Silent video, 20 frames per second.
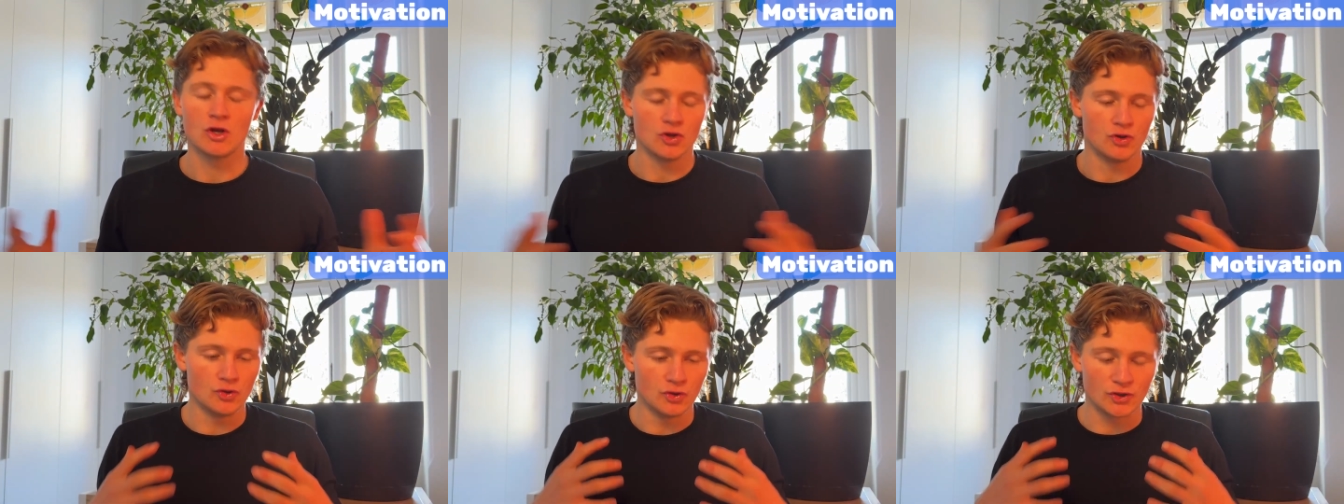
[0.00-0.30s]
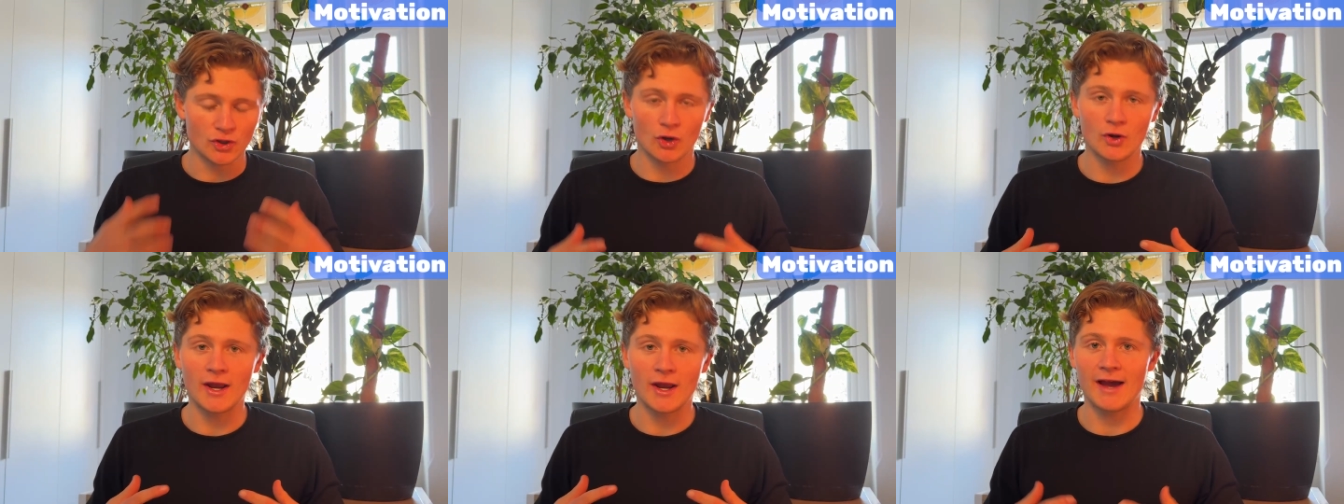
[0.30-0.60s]
You
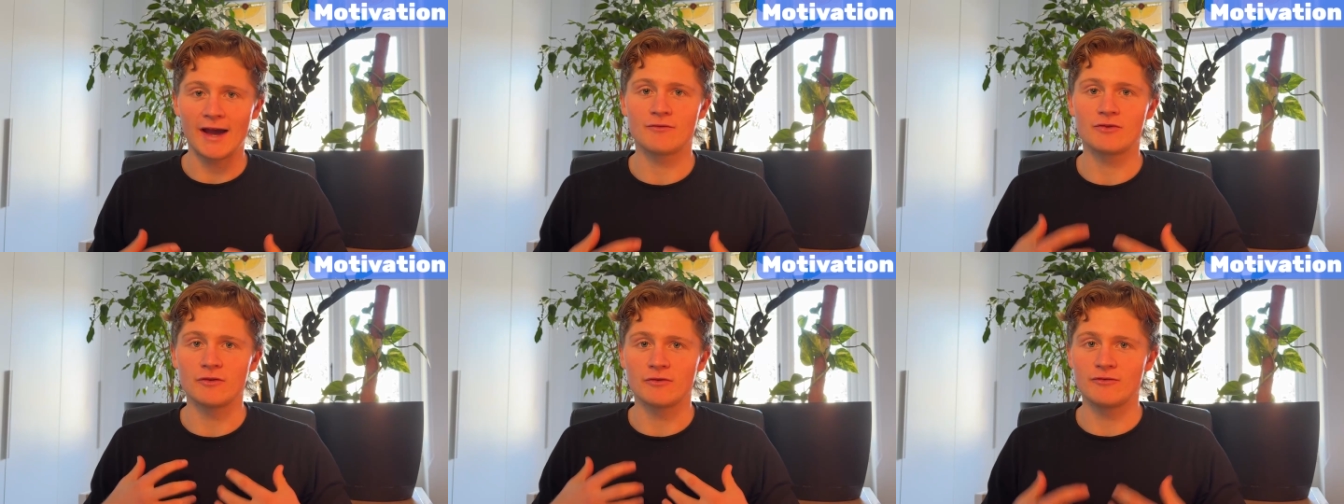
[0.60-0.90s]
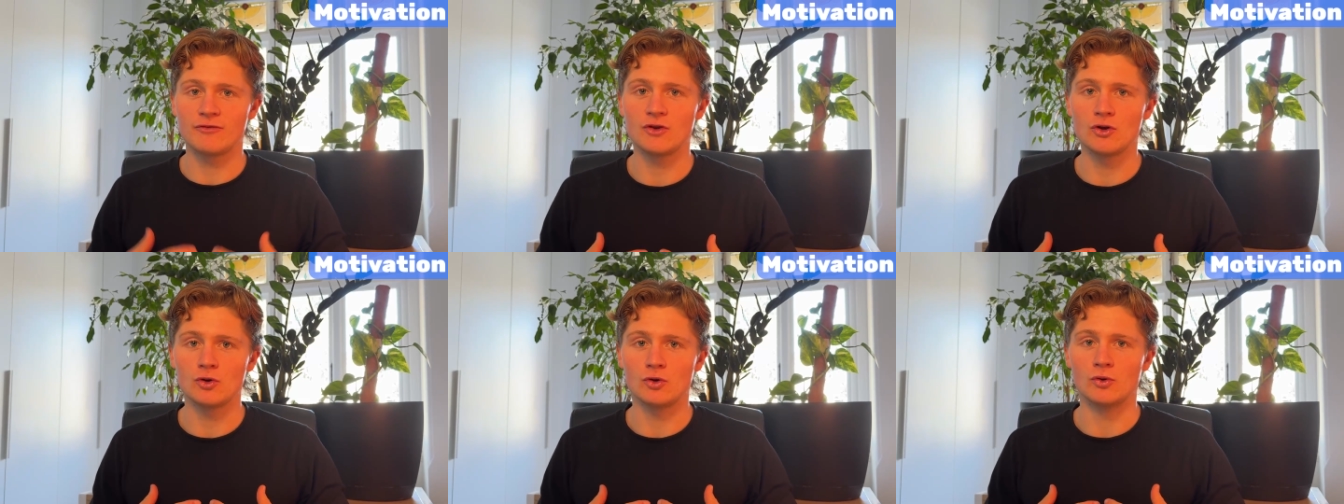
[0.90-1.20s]
don't have the
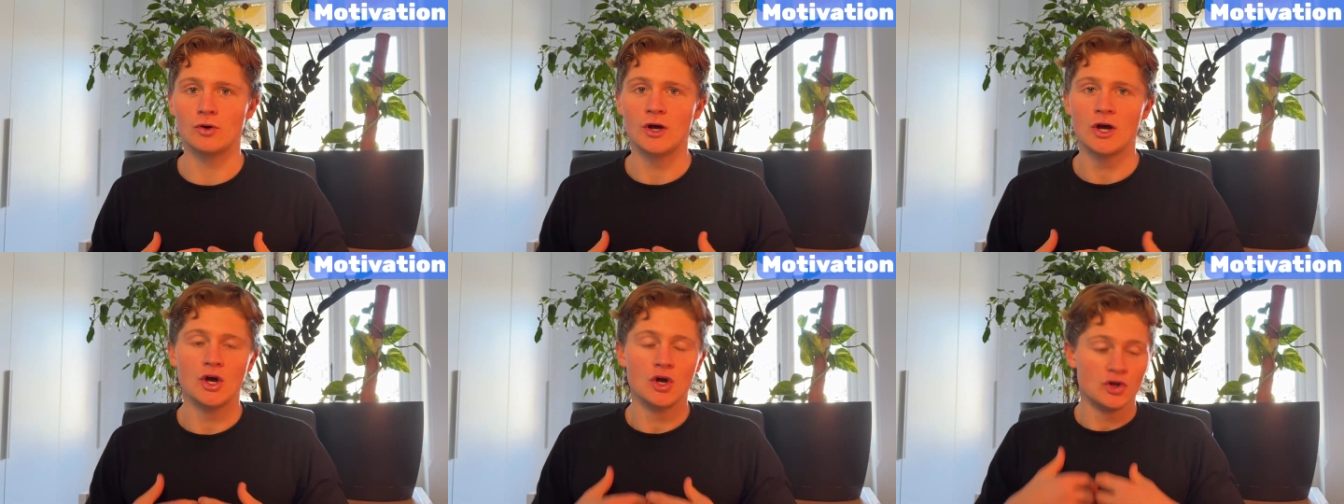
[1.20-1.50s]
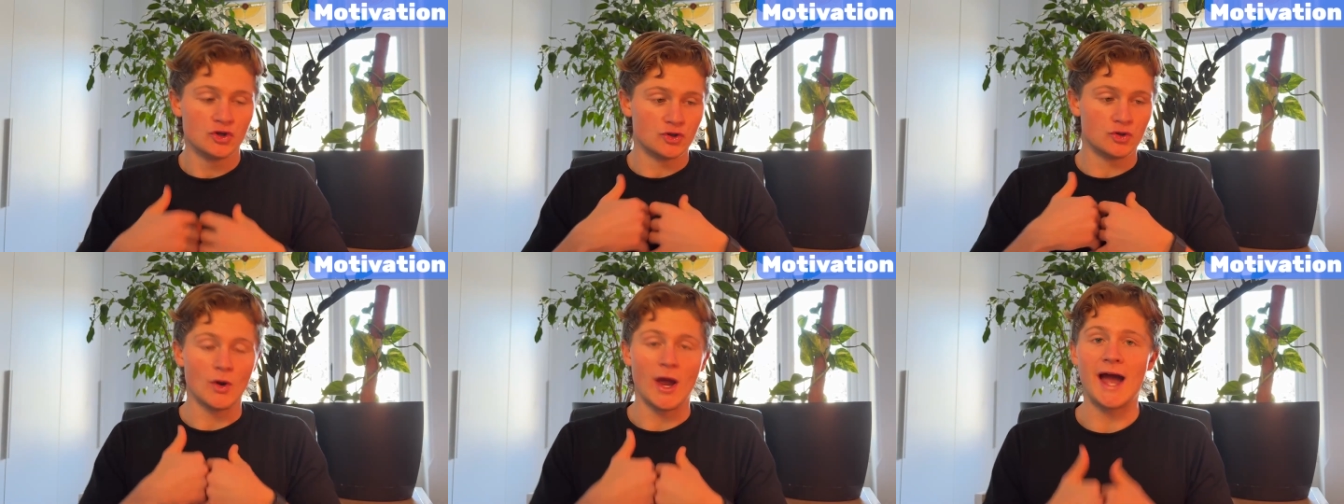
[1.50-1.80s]
fuel
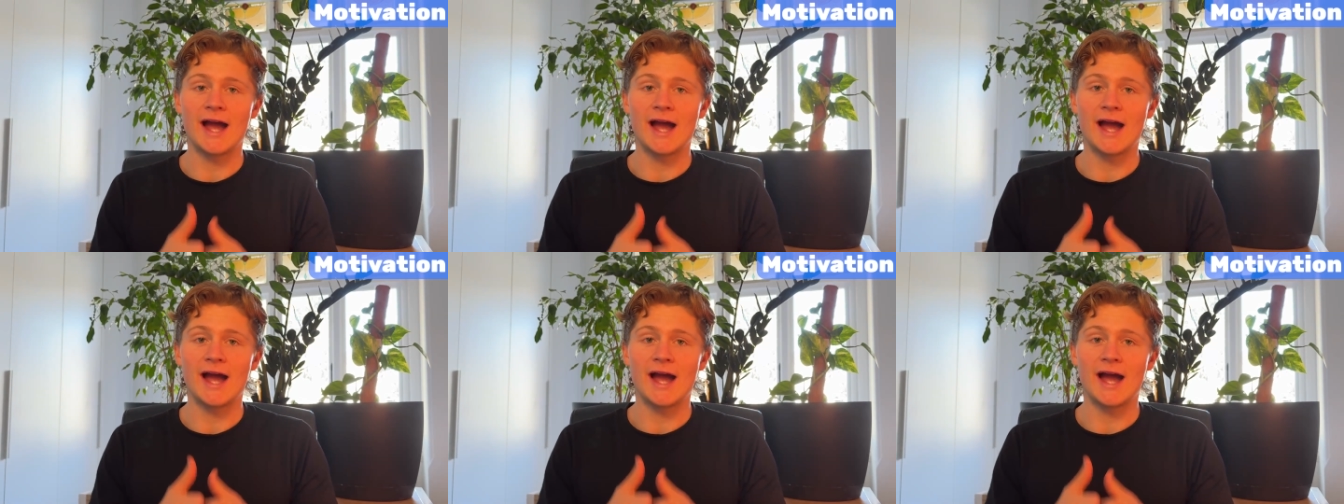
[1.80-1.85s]
to